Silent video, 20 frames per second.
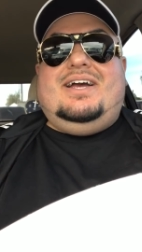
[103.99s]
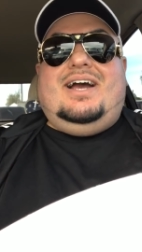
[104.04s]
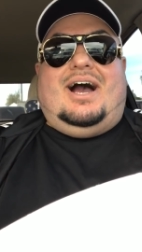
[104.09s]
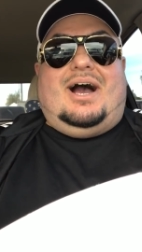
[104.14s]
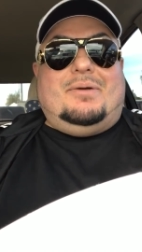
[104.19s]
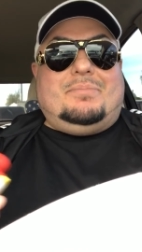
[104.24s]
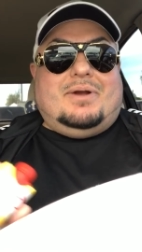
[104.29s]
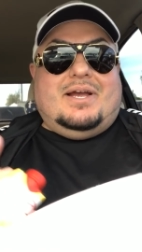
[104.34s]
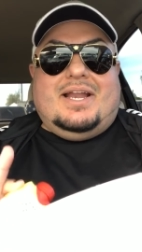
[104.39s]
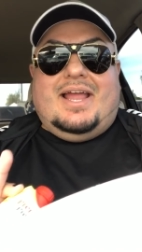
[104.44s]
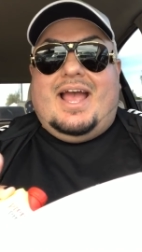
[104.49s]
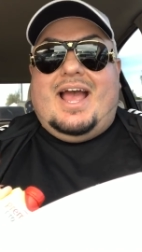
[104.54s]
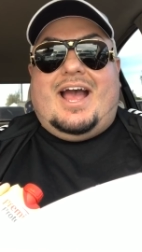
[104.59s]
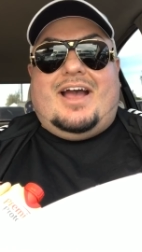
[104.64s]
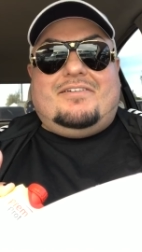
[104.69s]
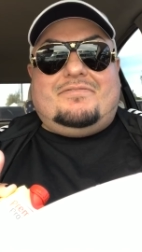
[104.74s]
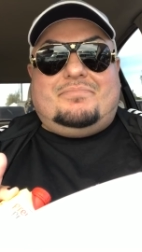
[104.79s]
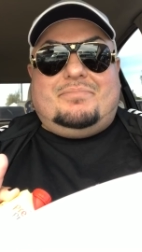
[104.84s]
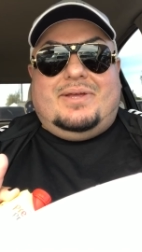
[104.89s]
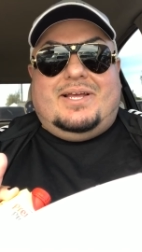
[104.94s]
I'm going to
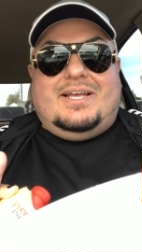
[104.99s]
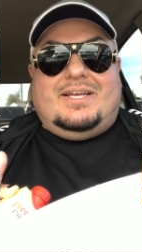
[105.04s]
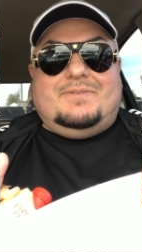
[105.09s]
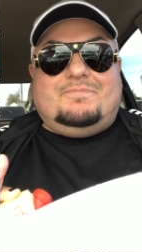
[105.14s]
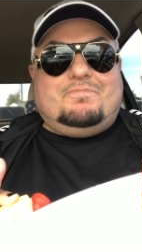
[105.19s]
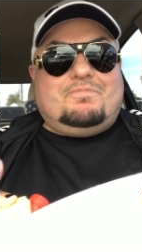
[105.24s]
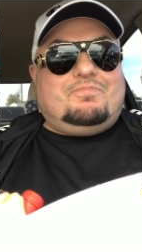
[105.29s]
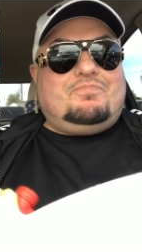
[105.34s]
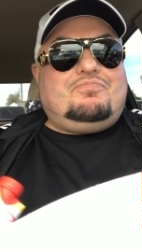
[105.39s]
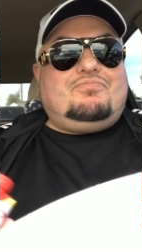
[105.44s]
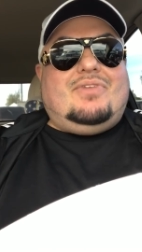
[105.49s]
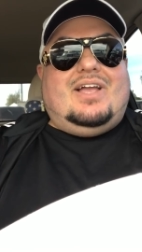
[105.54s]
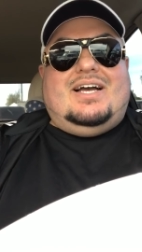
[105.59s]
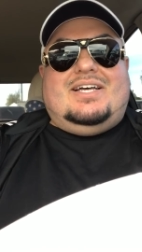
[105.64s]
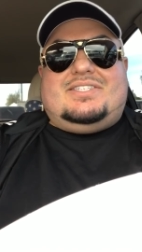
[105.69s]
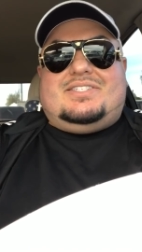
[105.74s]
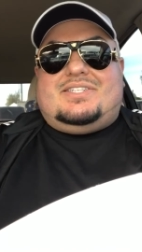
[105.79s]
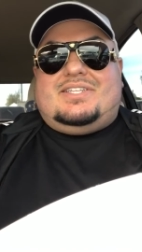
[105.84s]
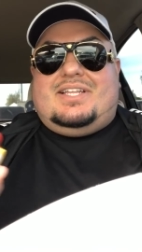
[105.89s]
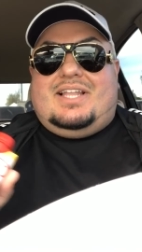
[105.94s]
have me
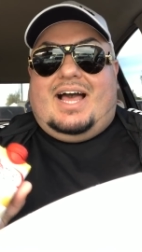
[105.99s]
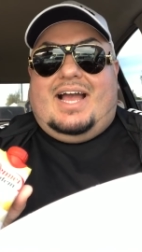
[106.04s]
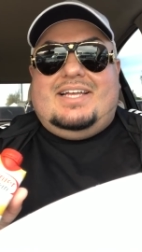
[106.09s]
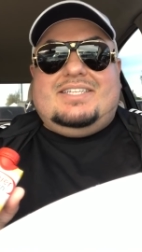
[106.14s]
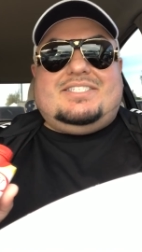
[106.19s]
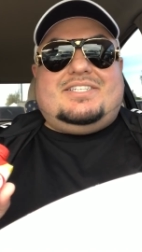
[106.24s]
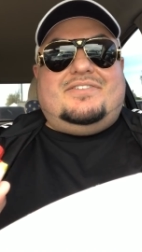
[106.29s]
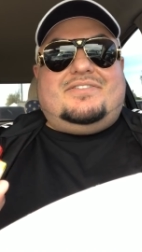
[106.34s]
a slice